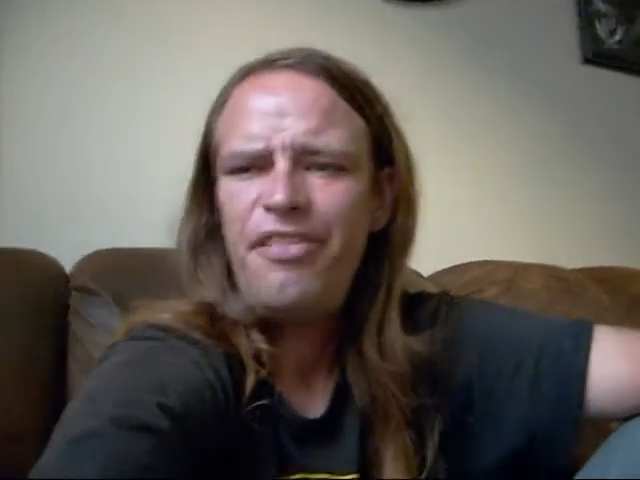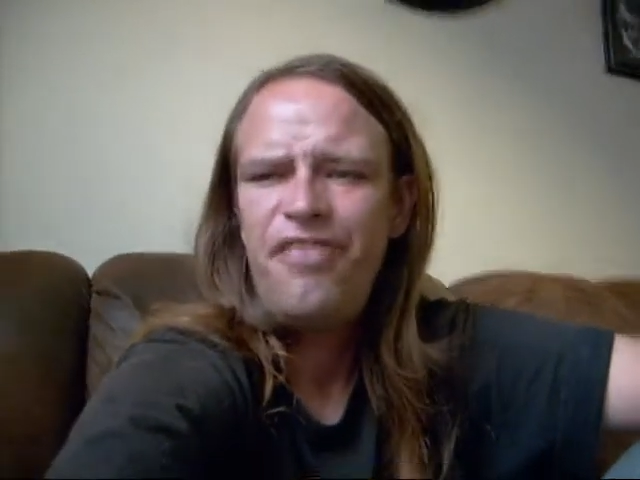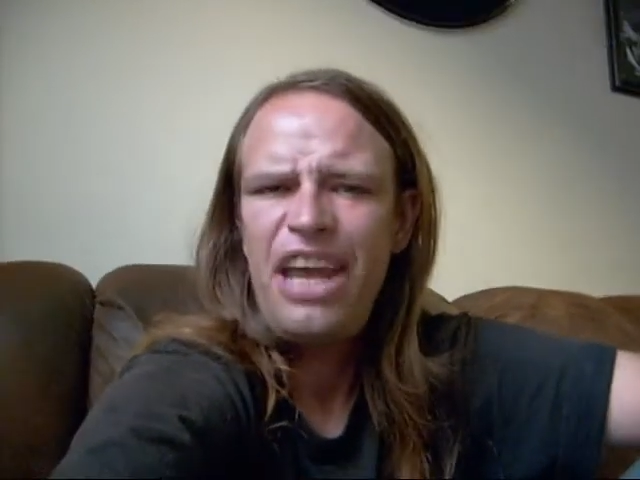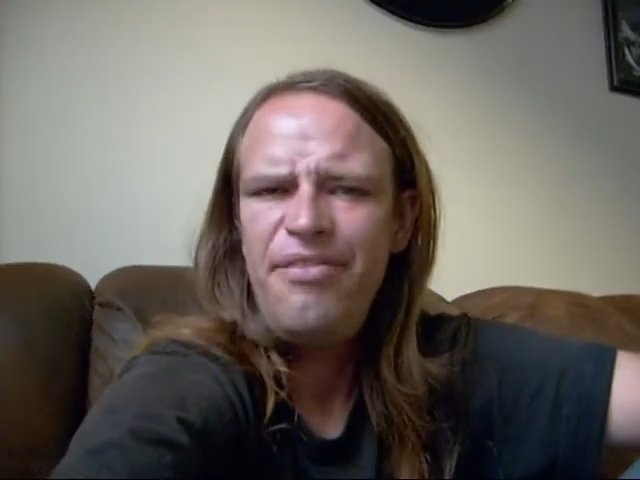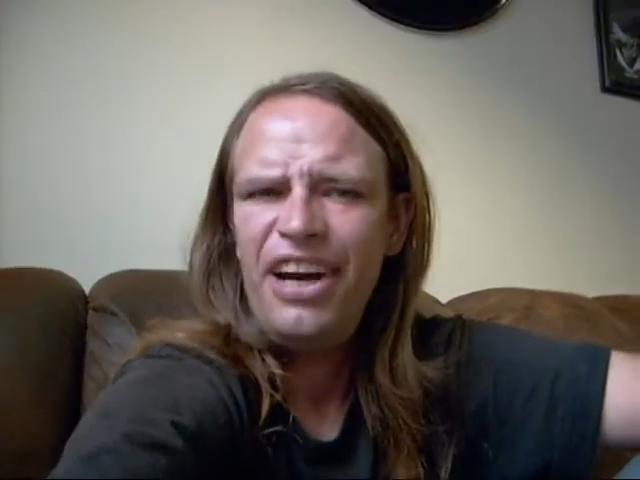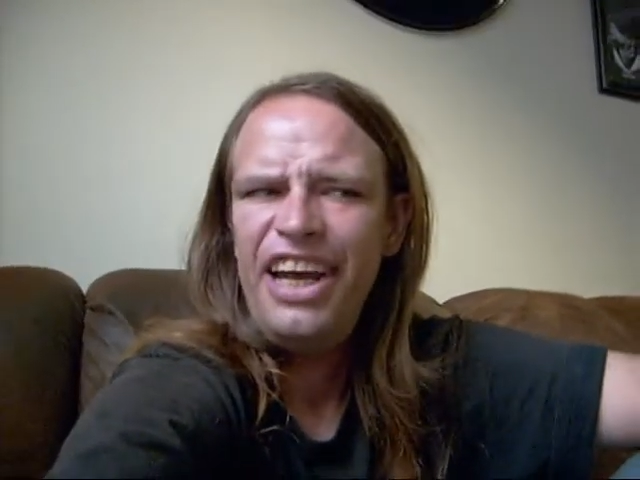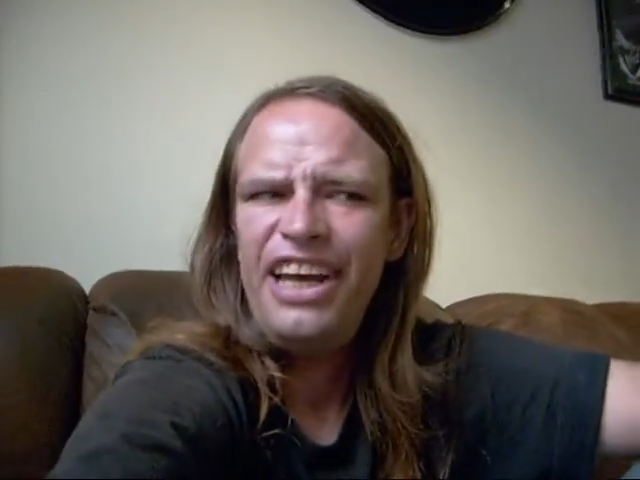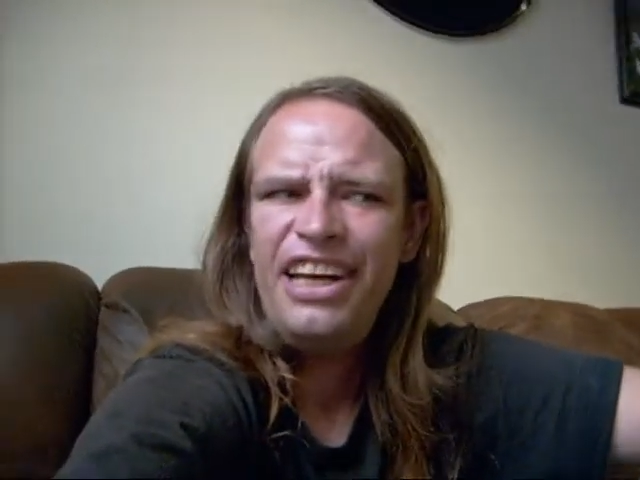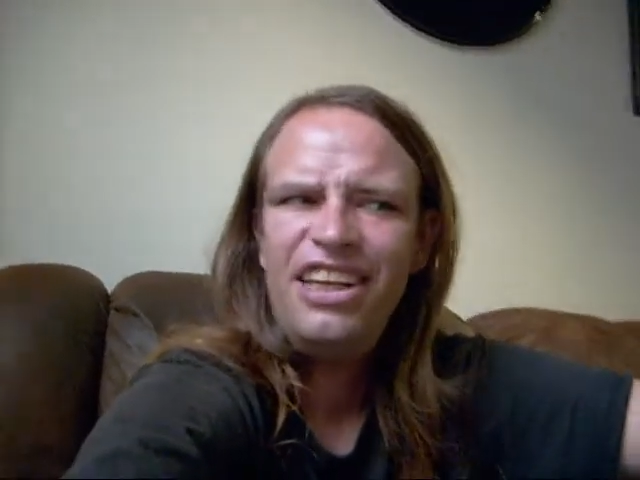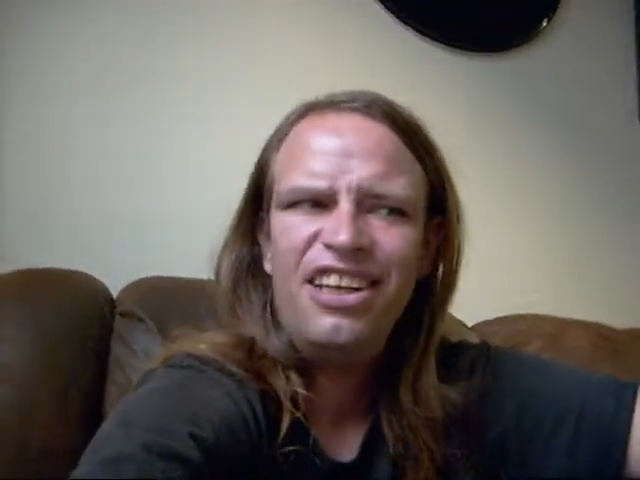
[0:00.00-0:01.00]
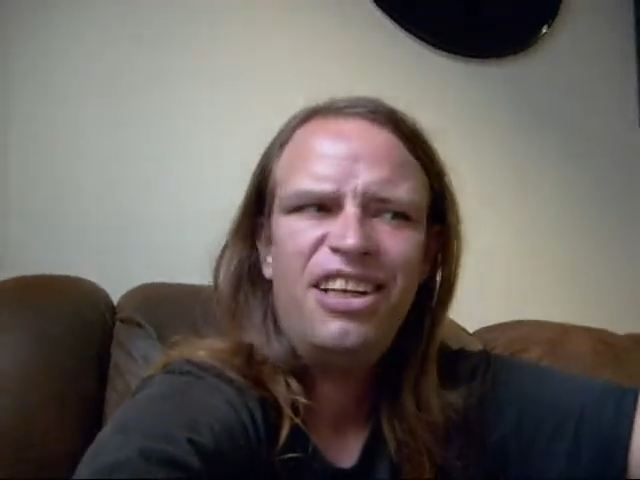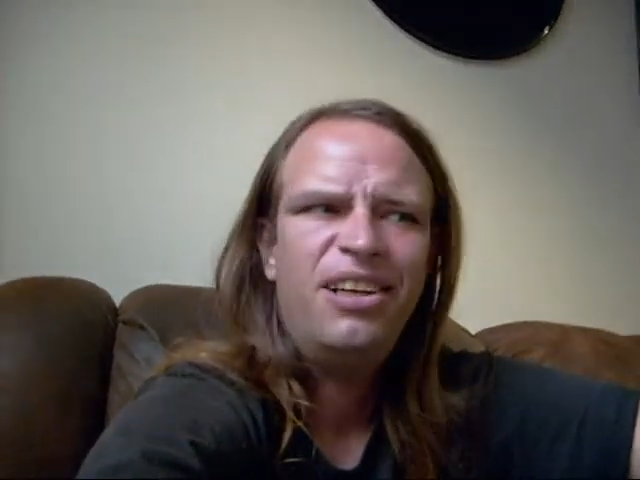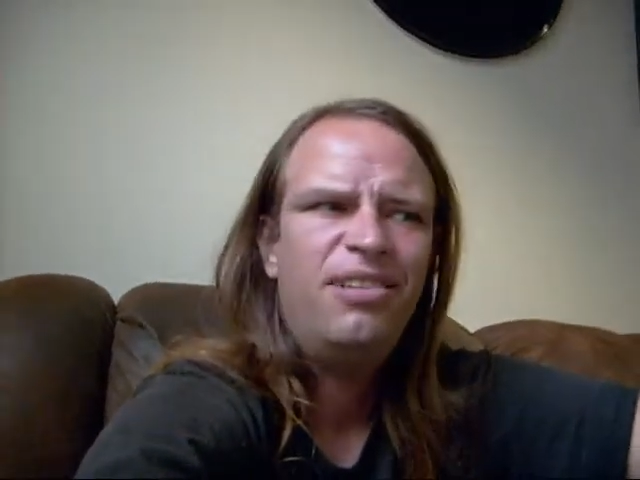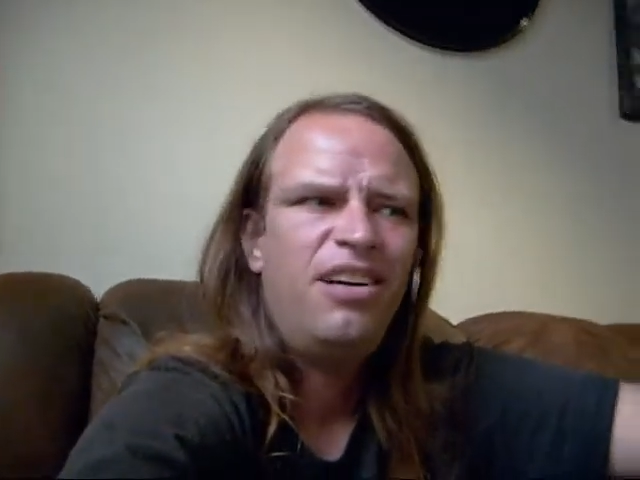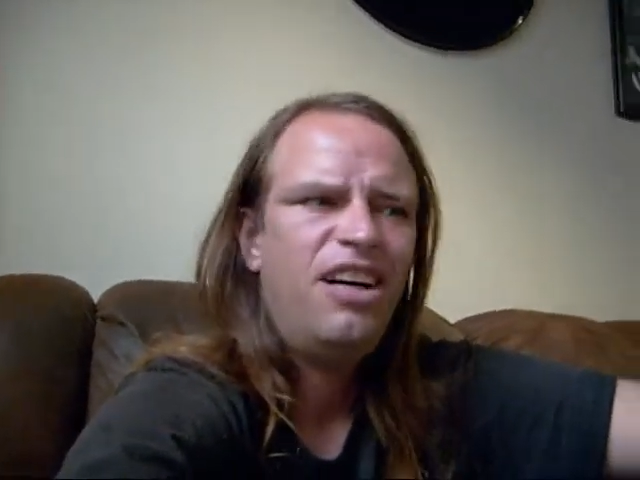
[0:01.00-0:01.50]
favorite, you
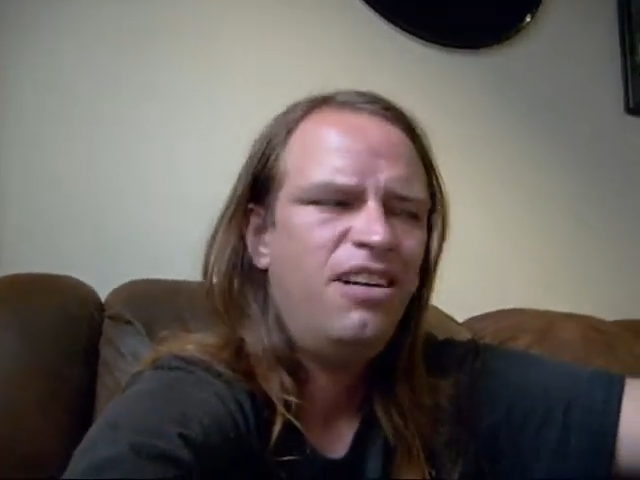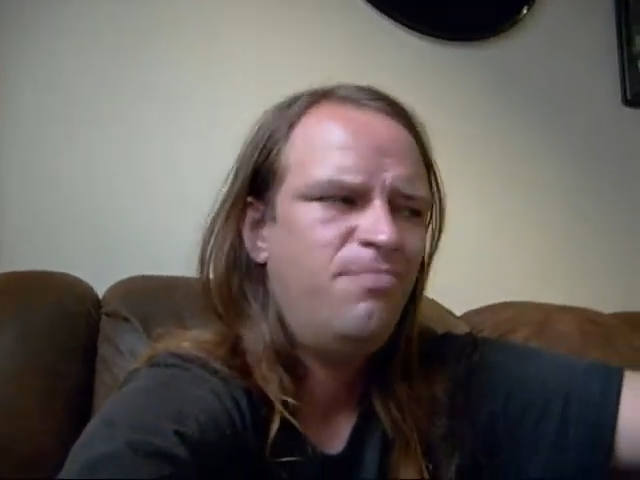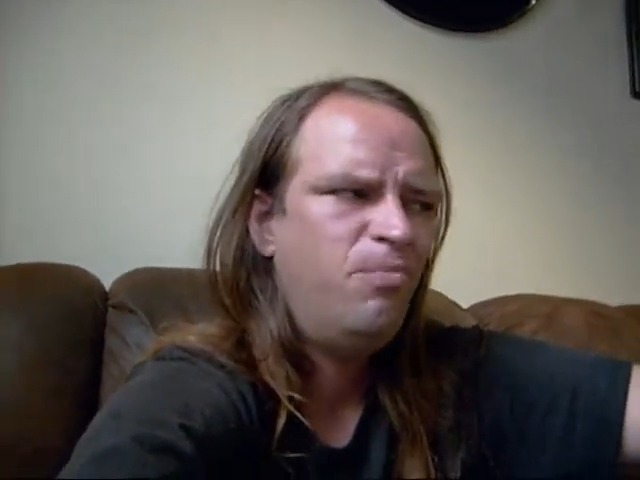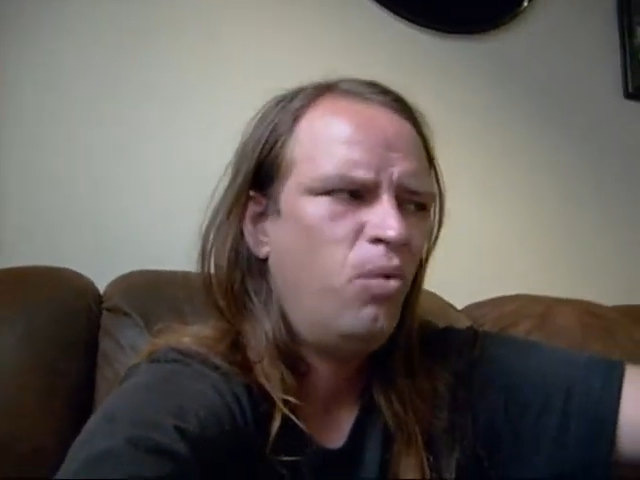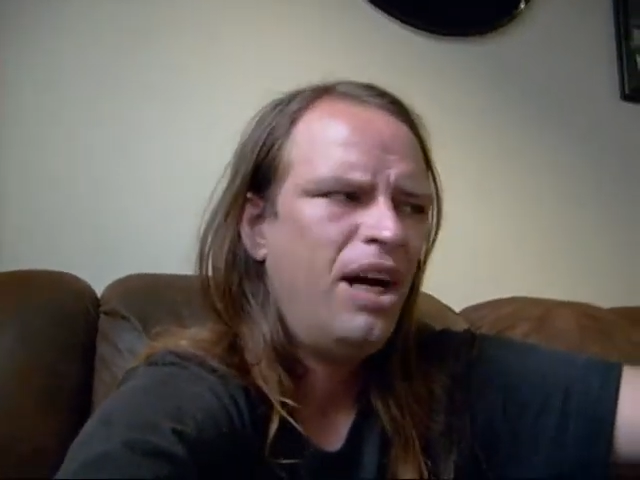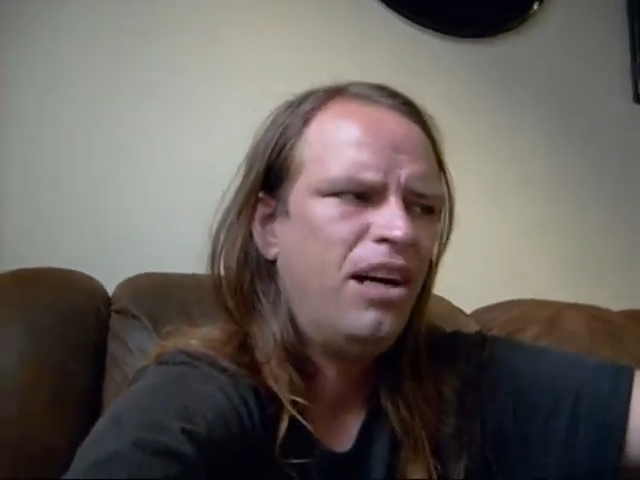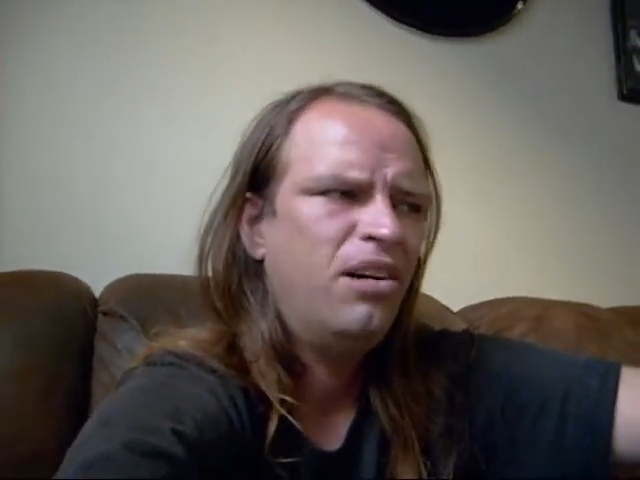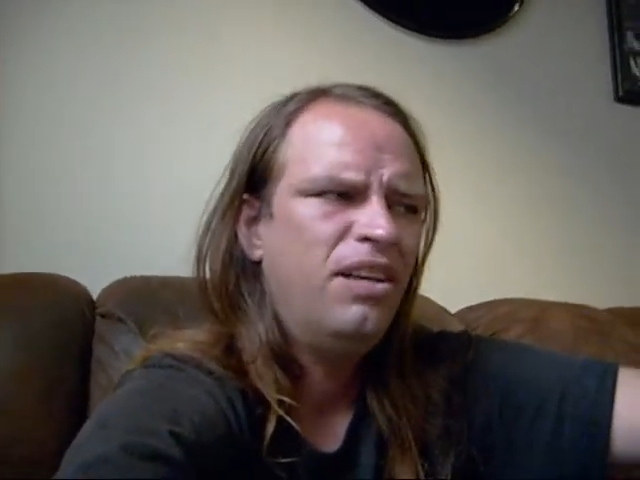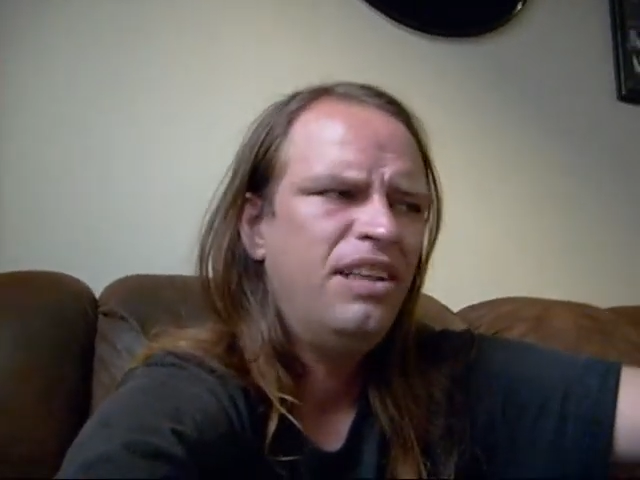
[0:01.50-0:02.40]
know? Um, wow.